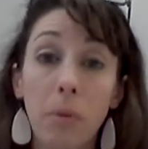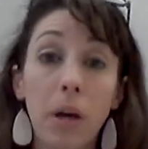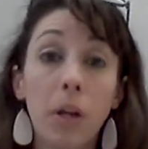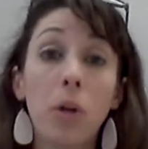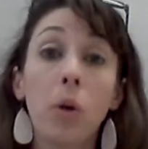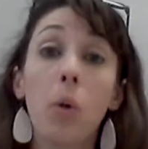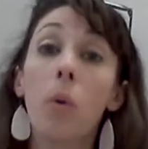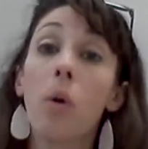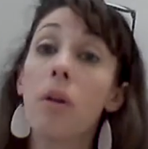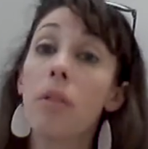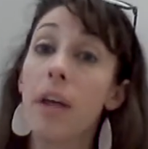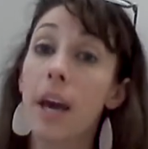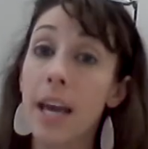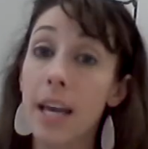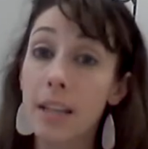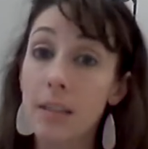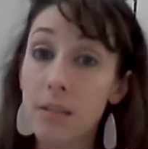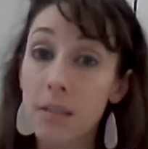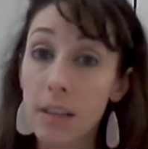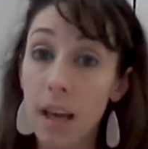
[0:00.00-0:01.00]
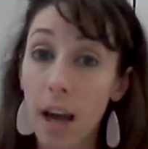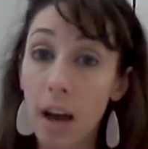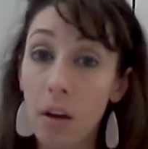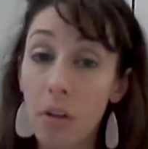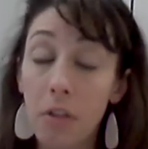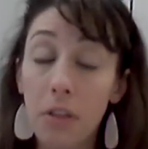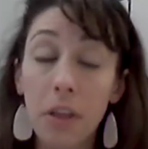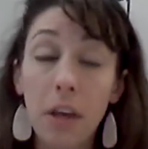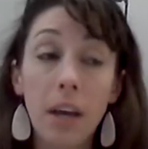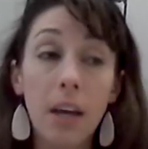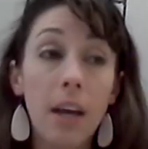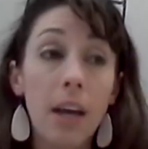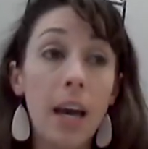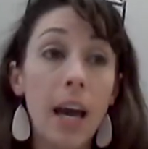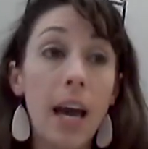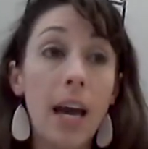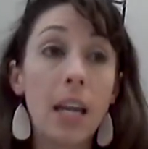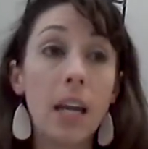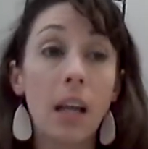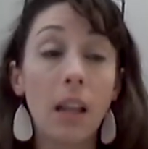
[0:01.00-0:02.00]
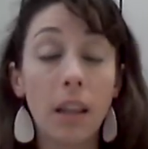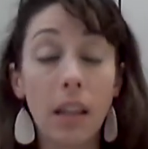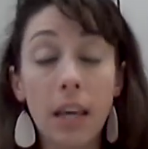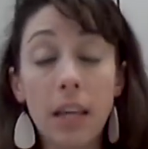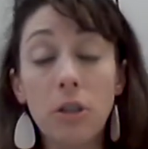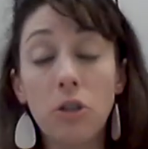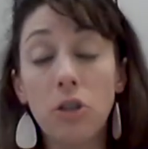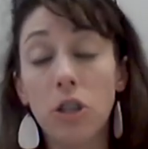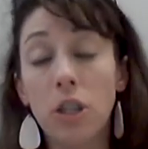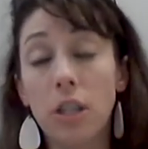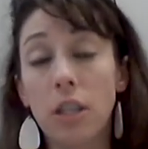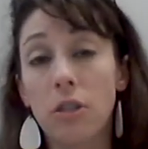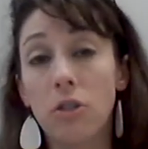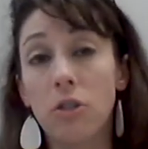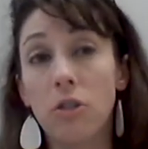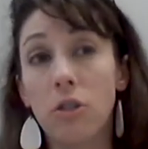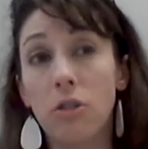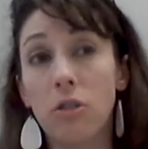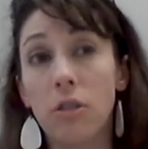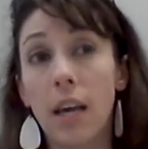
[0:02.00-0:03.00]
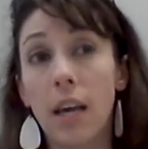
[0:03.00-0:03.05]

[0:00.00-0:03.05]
but North and South. And a lynching is just